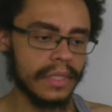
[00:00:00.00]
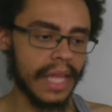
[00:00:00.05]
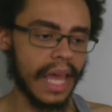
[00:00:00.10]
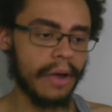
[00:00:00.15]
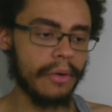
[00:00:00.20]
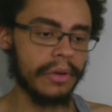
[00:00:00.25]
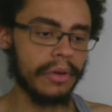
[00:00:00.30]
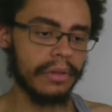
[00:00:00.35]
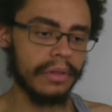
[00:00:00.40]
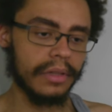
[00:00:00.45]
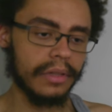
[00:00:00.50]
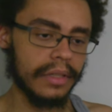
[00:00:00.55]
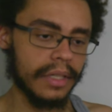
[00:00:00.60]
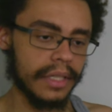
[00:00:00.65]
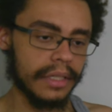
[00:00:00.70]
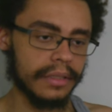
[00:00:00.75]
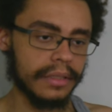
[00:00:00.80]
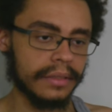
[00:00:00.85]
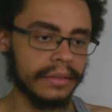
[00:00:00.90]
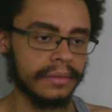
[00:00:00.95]
Is that what you look
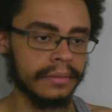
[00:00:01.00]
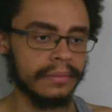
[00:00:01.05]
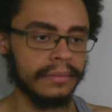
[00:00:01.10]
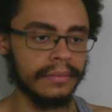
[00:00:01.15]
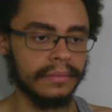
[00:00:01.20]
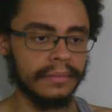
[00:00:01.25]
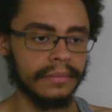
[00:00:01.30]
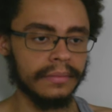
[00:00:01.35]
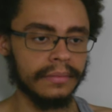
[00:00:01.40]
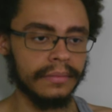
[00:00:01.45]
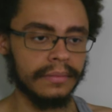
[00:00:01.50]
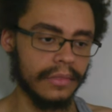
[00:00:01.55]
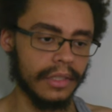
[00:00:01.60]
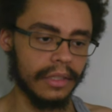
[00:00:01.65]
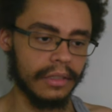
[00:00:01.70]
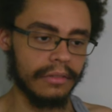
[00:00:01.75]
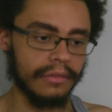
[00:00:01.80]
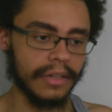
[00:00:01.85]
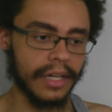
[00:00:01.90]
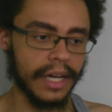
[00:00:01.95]
like?
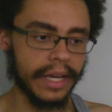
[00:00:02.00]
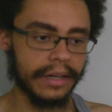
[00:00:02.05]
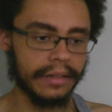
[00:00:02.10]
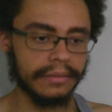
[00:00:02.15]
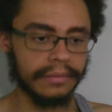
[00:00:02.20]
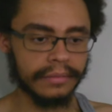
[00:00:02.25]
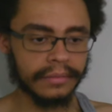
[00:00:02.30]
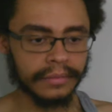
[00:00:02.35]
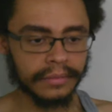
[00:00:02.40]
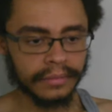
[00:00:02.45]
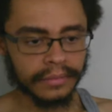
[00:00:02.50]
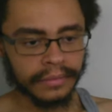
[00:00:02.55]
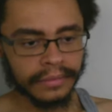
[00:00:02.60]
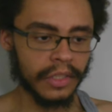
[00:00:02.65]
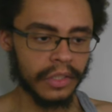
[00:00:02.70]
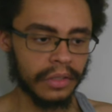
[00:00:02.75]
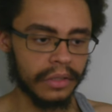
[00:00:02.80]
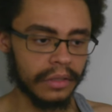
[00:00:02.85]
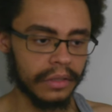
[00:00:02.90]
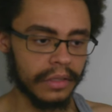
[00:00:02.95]
You look fine.
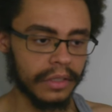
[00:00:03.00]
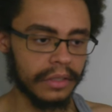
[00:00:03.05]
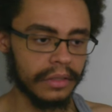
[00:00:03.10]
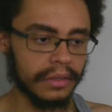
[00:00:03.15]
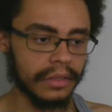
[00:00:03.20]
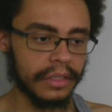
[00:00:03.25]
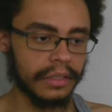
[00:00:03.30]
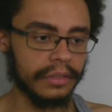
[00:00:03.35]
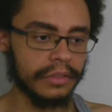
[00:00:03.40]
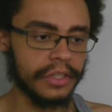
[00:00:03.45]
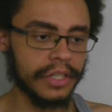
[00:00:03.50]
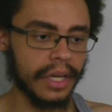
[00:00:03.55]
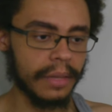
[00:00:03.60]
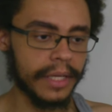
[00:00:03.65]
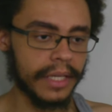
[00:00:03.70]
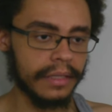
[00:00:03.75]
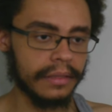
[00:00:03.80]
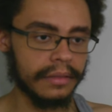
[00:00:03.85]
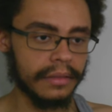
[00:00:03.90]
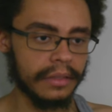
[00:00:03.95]
Little
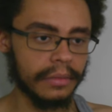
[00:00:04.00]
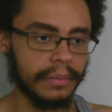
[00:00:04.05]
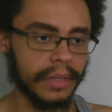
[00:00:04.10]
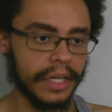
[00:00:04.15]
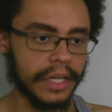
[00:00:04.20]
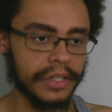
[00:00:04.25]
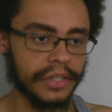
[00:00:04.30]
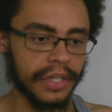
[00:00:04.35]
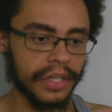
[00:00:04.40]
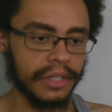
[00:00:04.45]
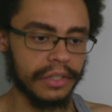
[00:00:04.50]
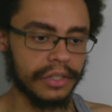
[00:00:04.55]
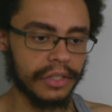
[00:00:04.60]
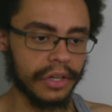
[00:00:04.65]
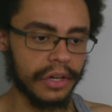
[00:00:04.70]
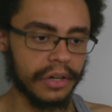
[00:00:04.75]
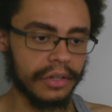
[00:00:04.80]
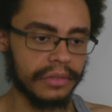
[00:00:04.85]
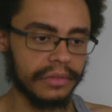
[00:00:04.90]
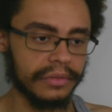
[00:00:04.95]
chubby, little pudgy,
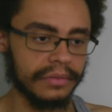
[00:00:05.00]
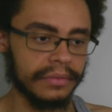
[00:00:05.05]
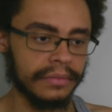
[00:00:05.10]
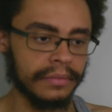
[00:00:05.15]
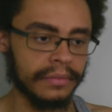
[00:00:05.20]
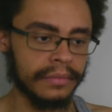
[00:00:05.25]
sure.